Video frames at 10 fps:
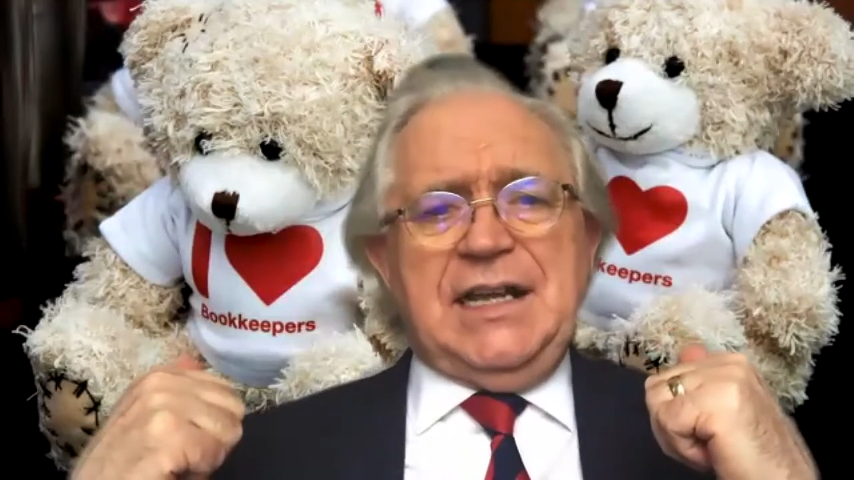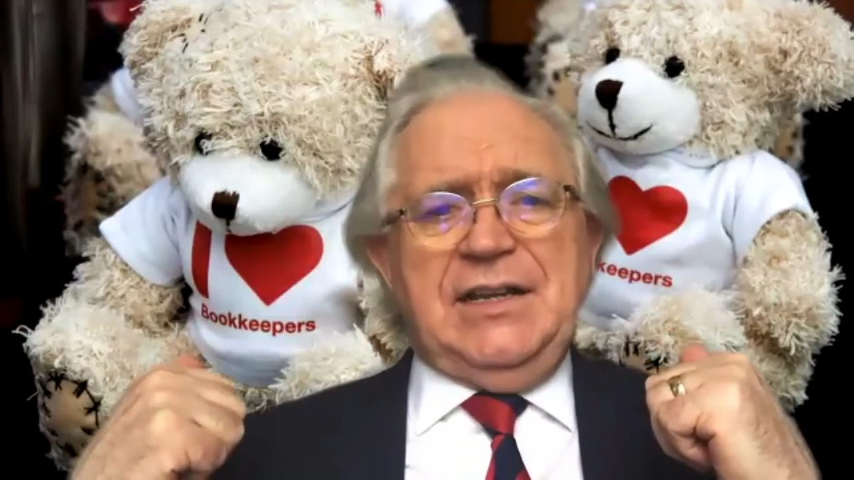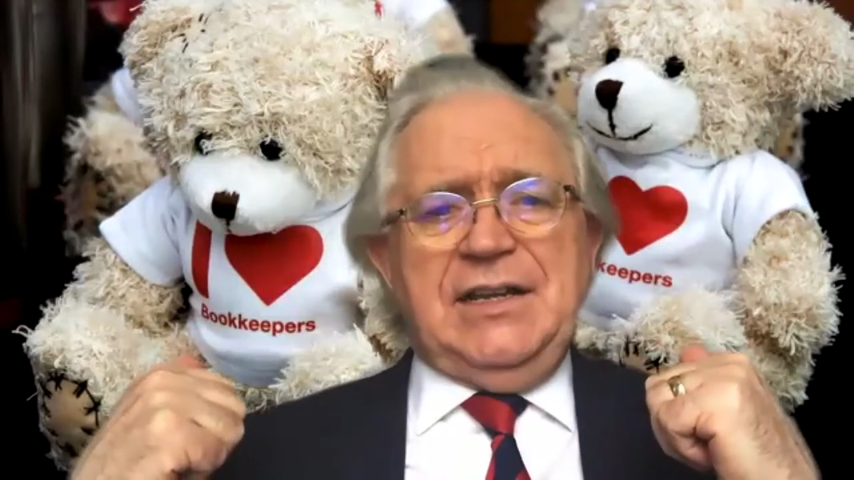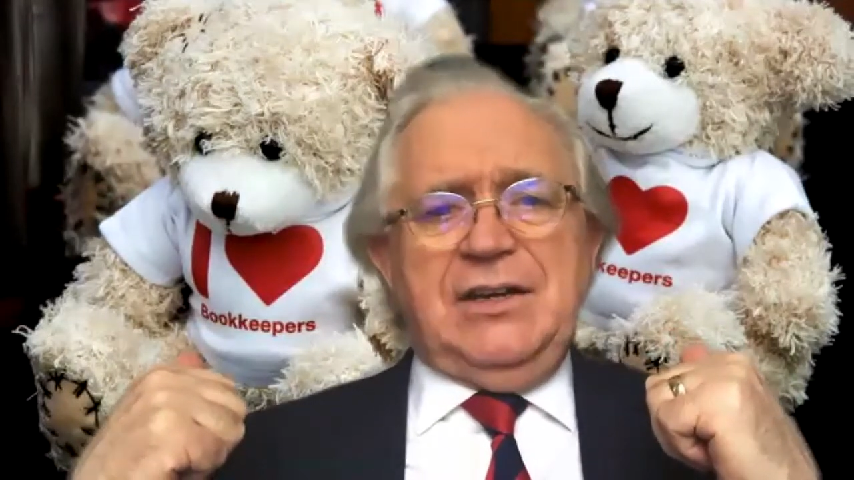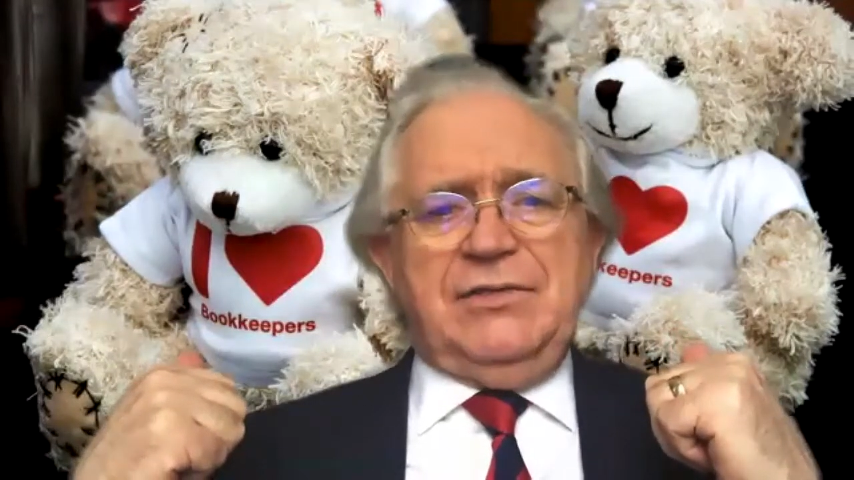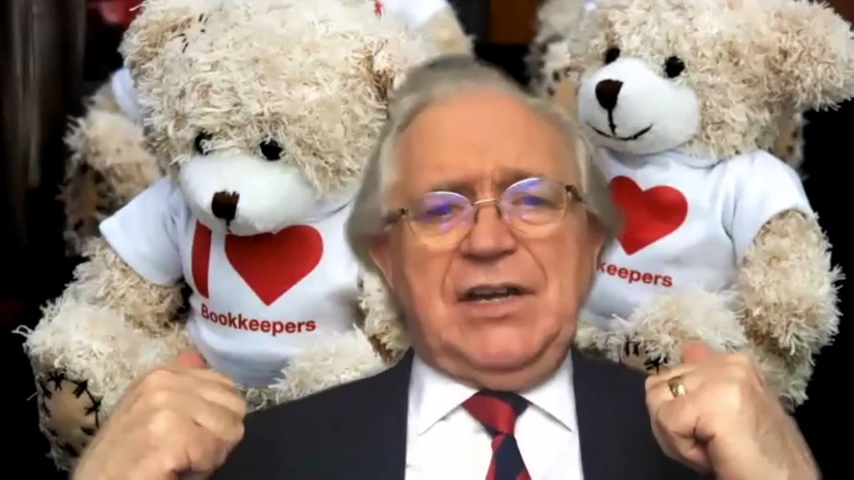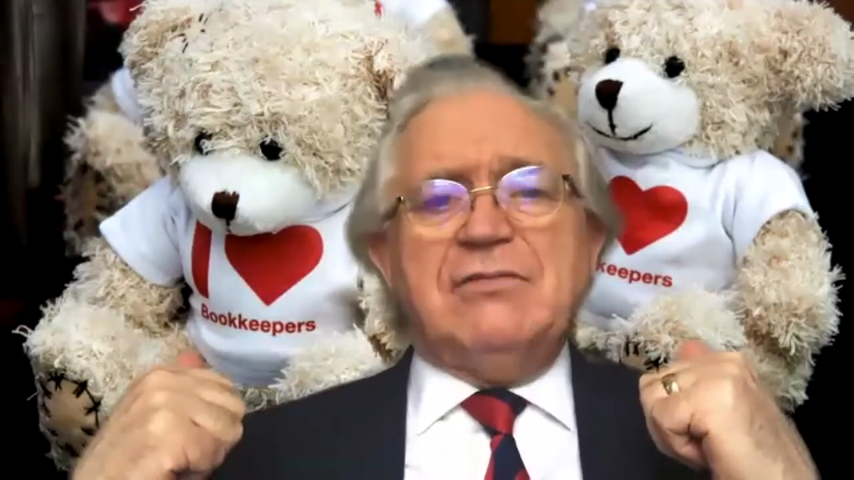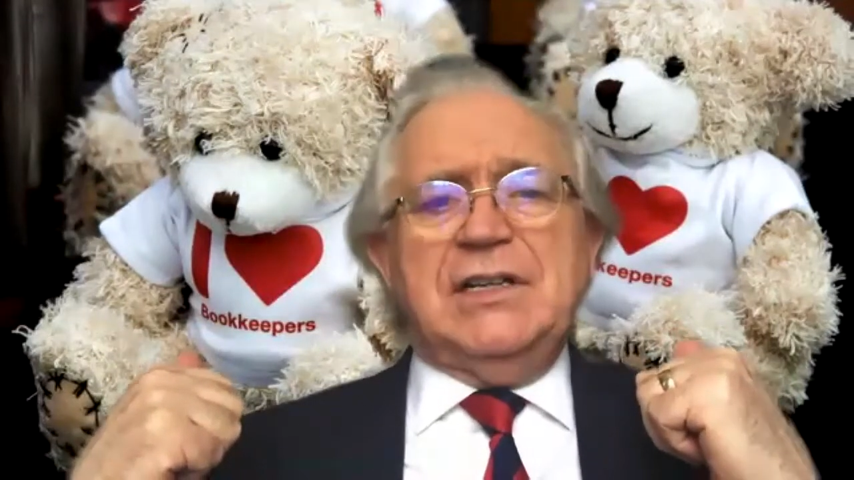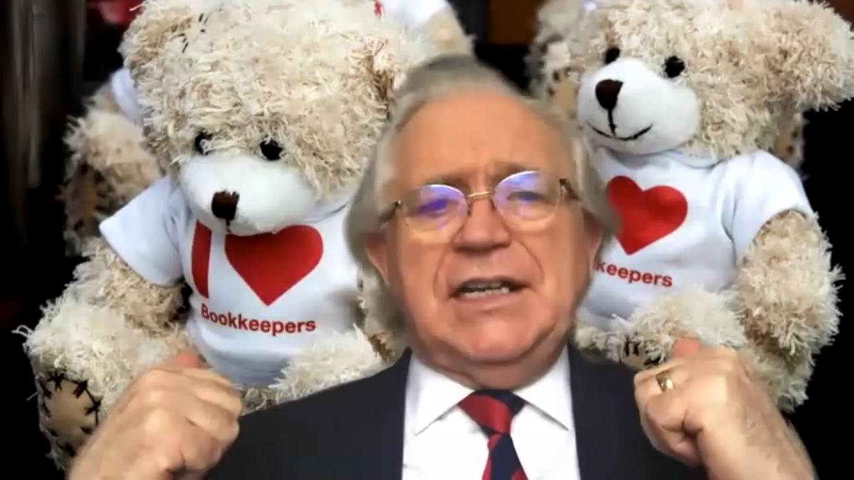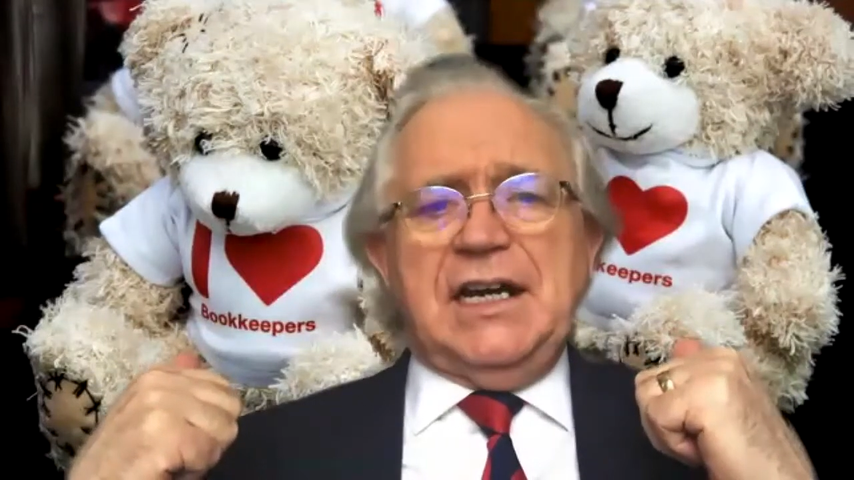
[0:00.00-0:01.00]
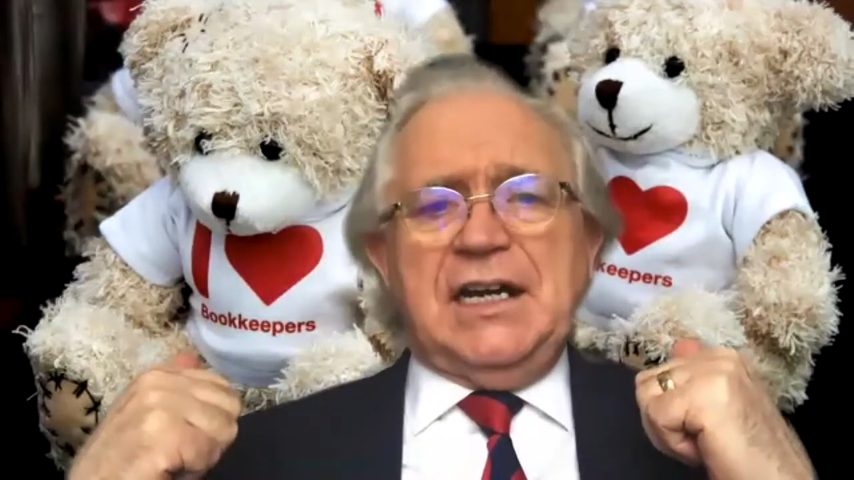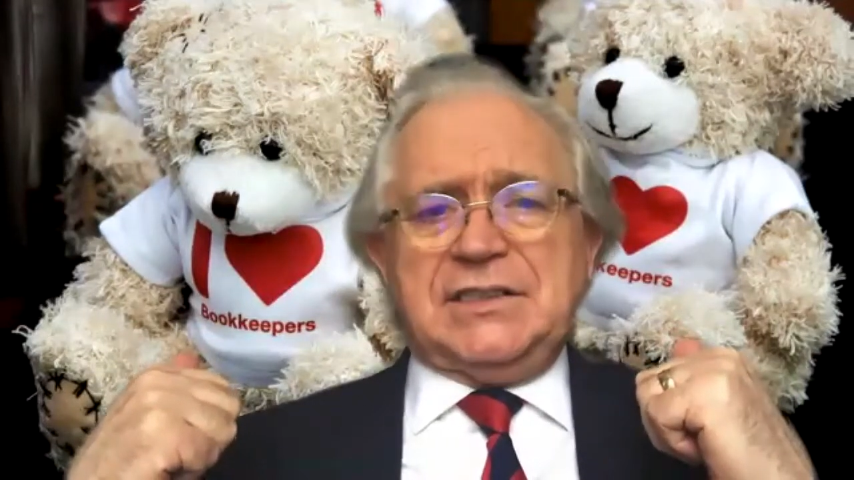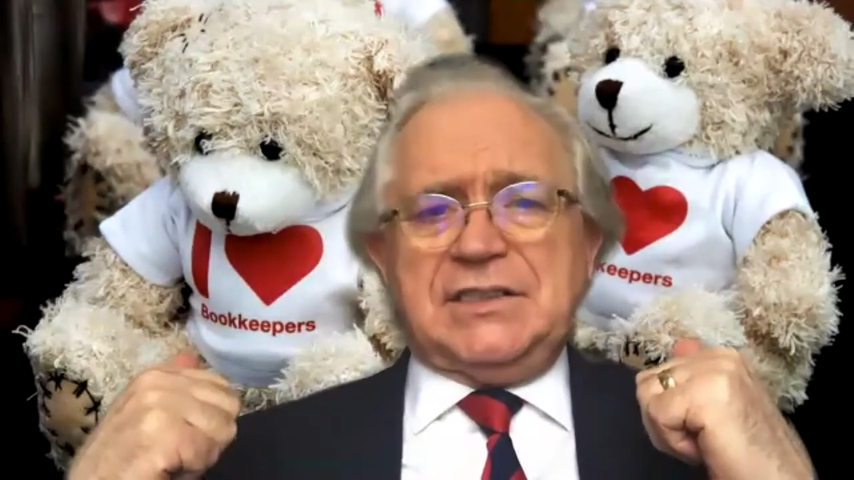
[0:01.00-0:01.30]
any of you get really nasty,